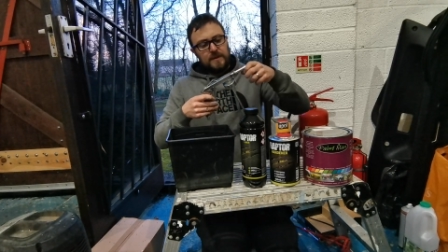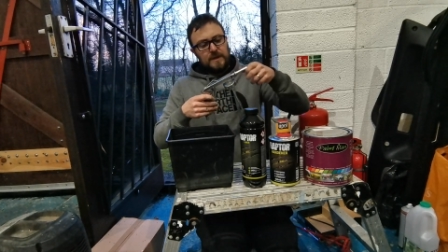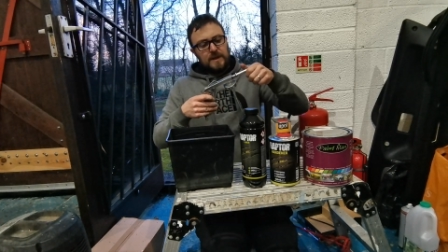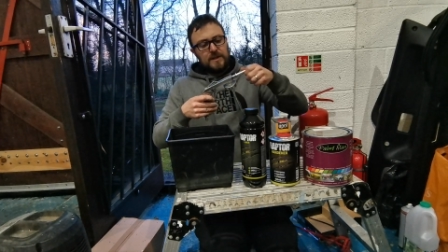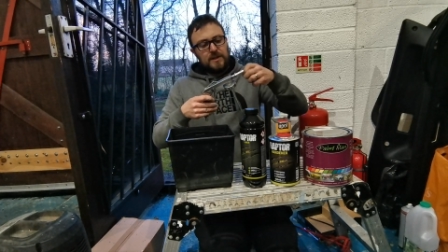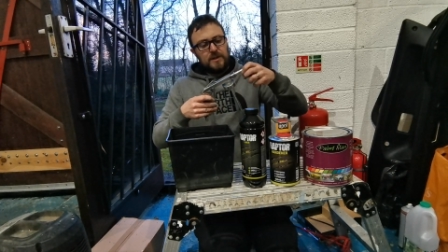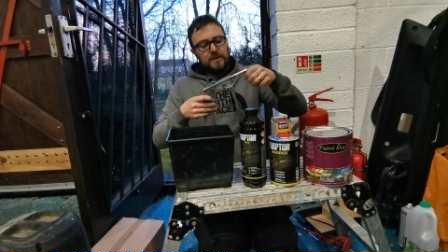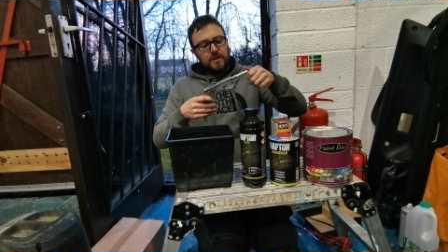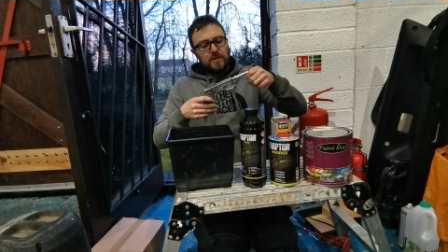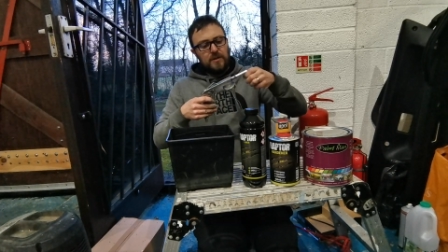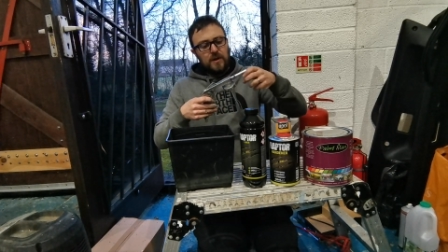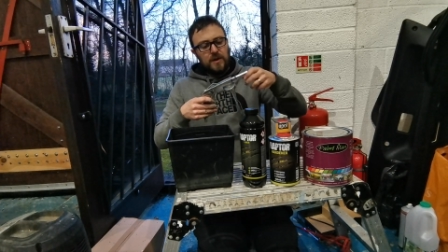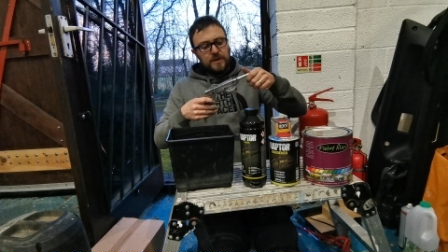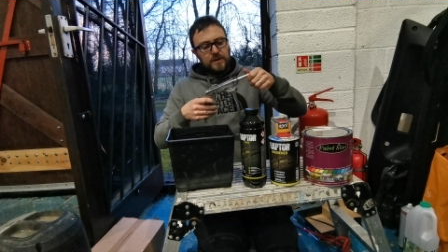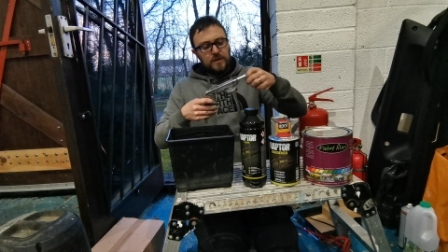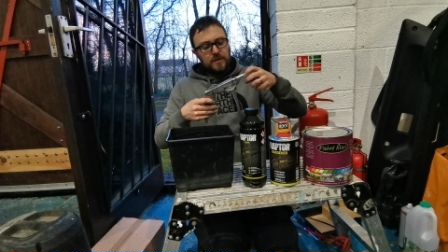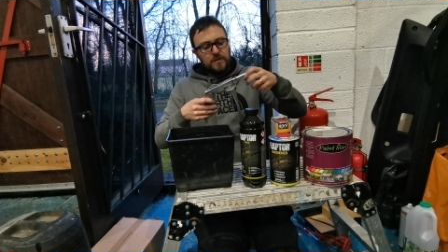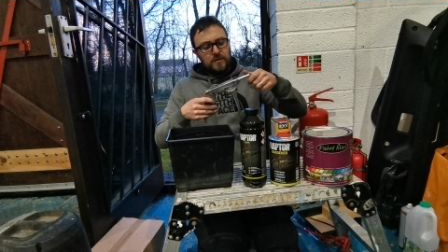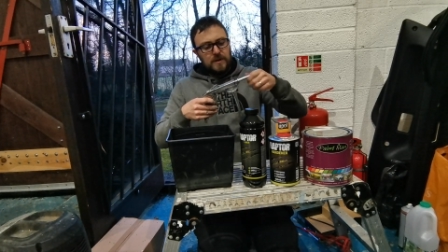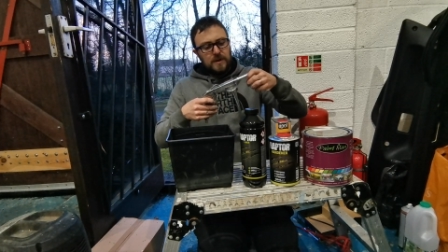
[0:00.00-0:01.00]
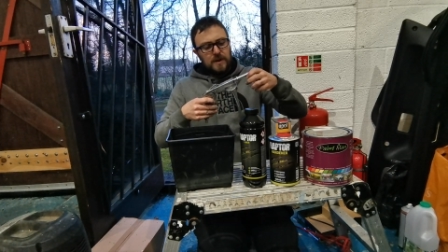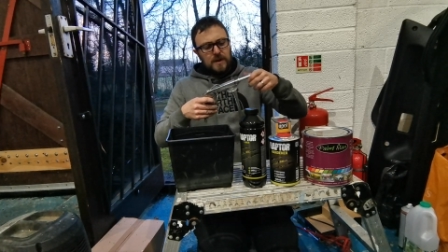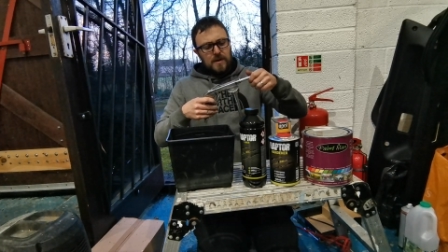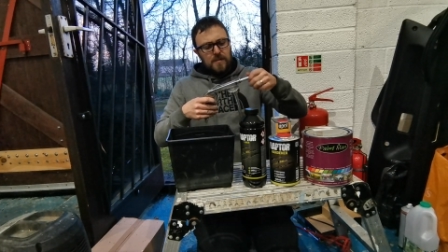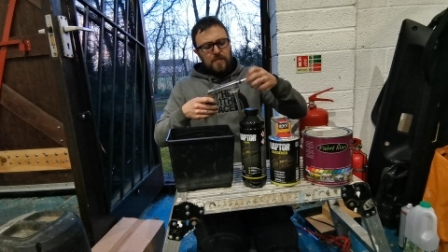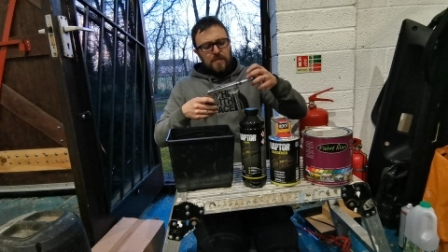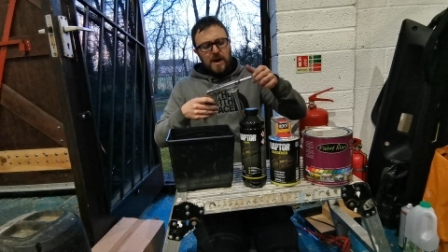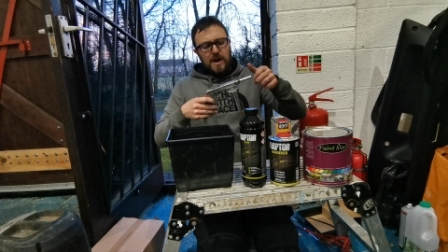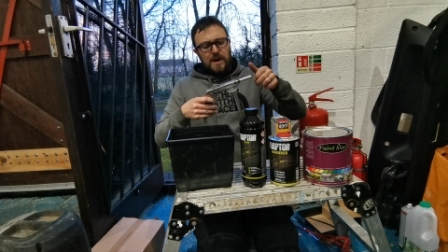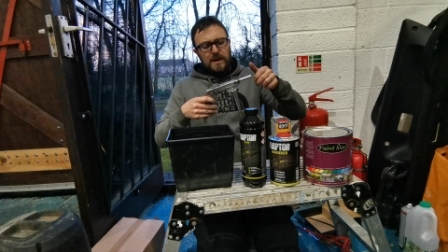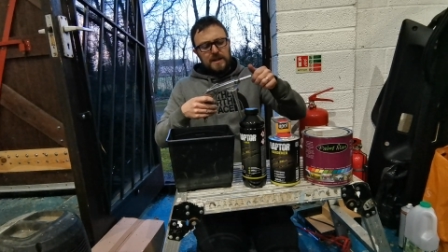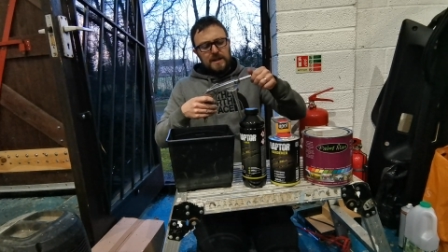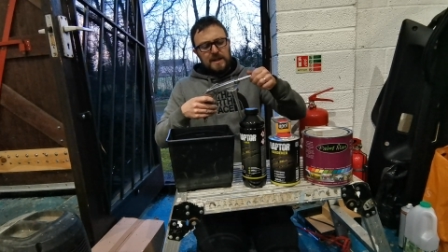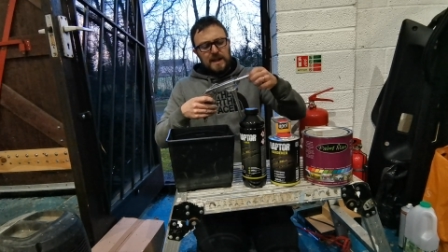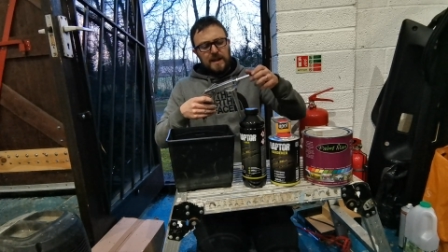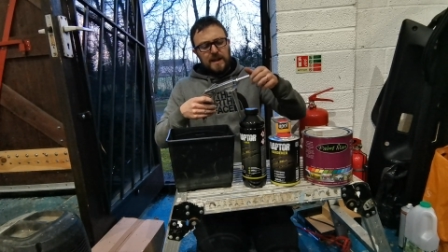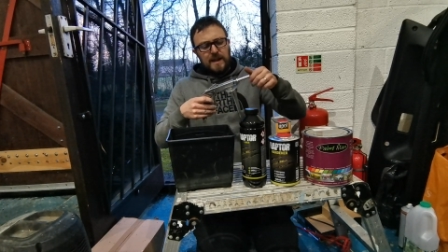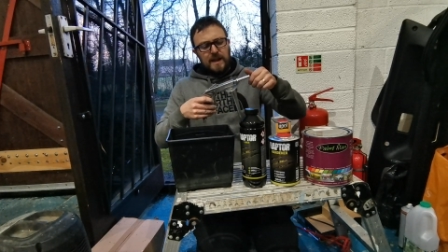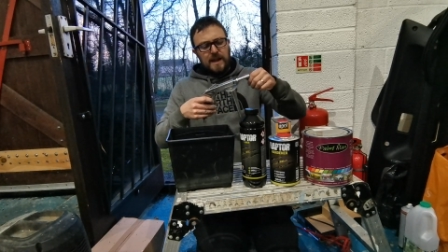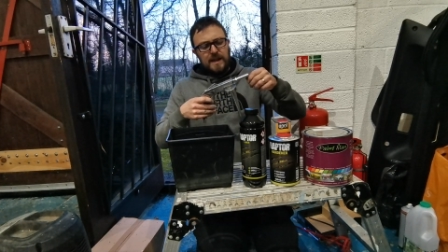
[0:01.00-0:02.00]
That's just the nozzle. My
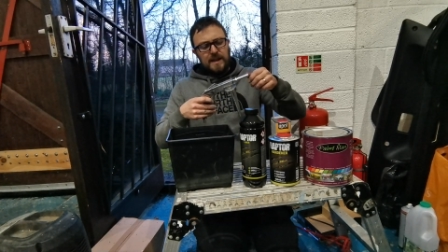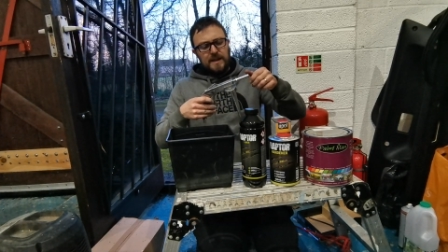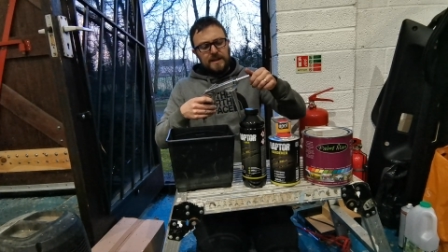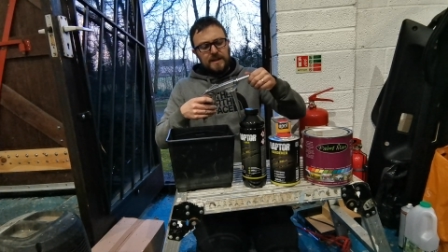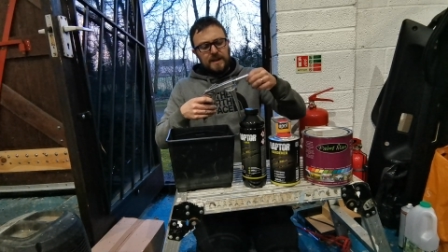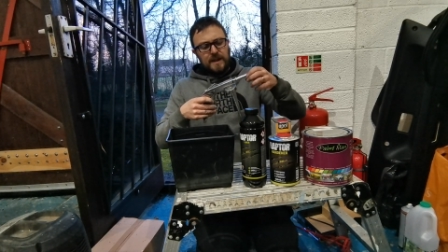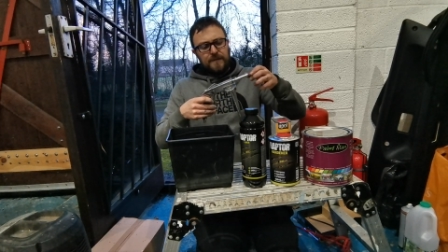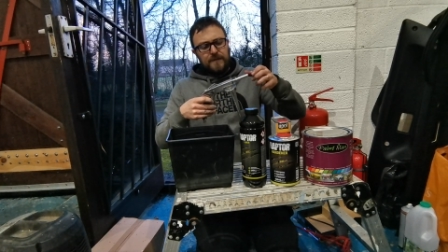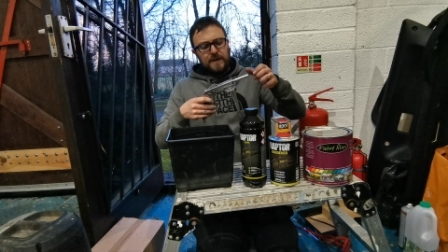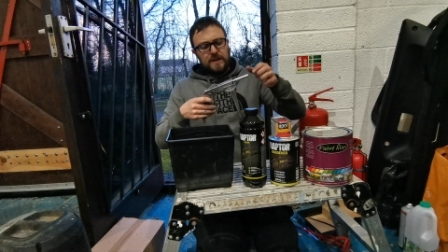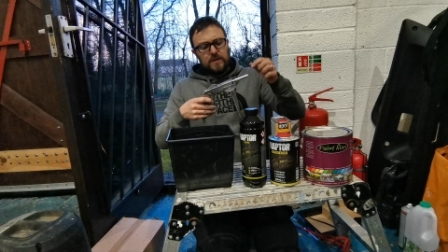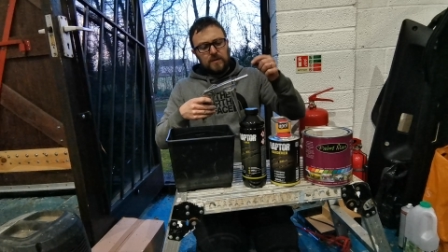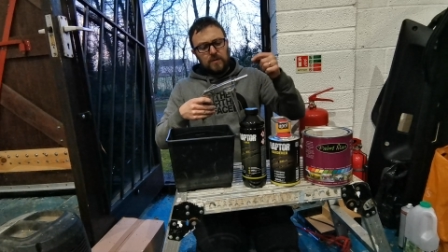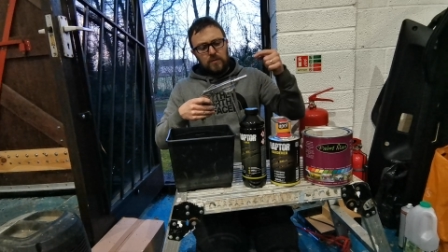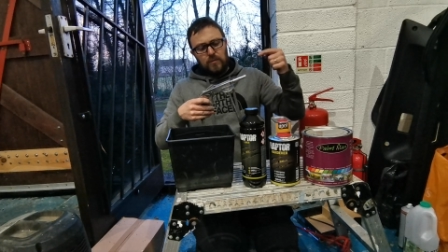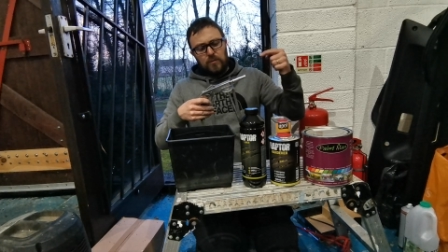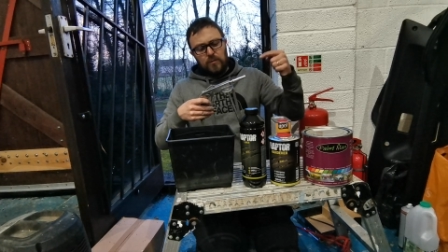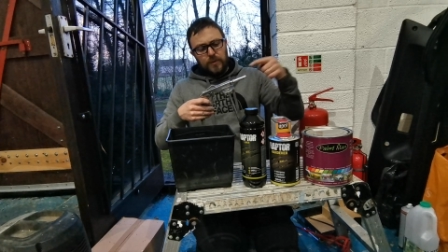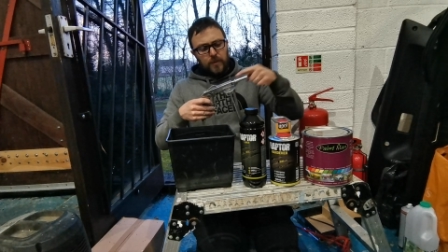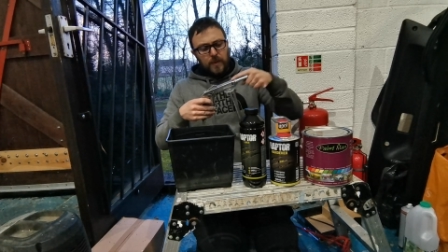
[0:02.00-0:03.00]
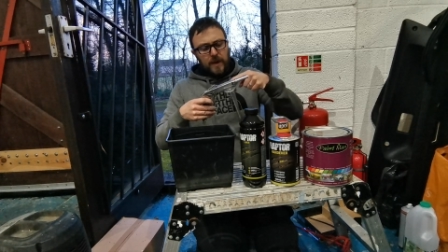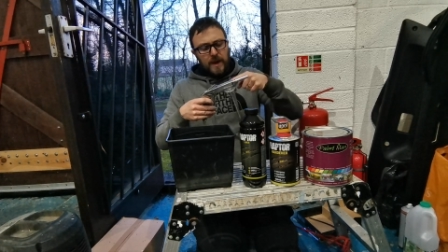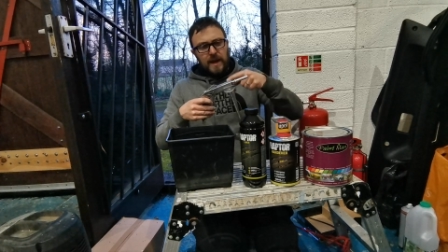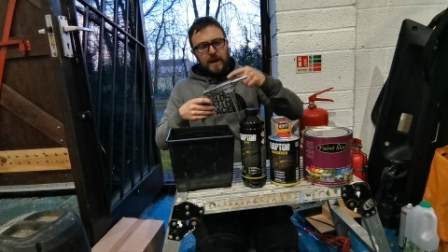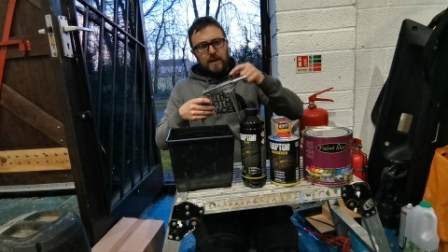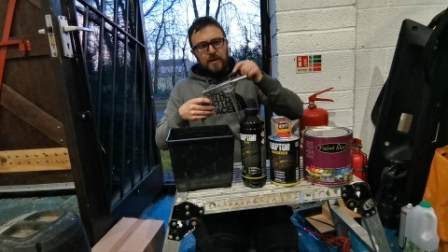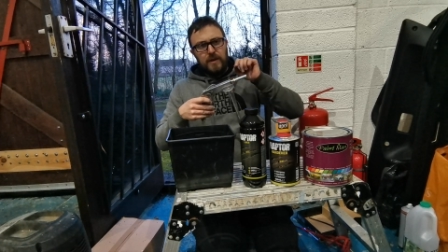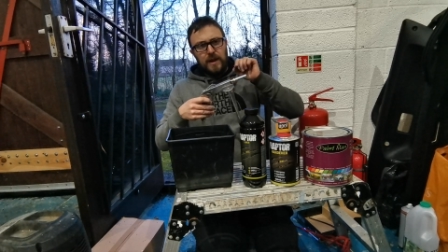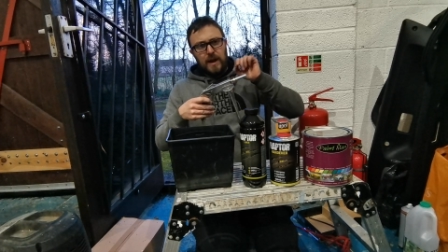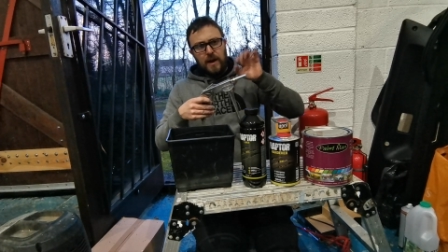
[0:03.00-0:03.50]
understanding is if it's all the way in,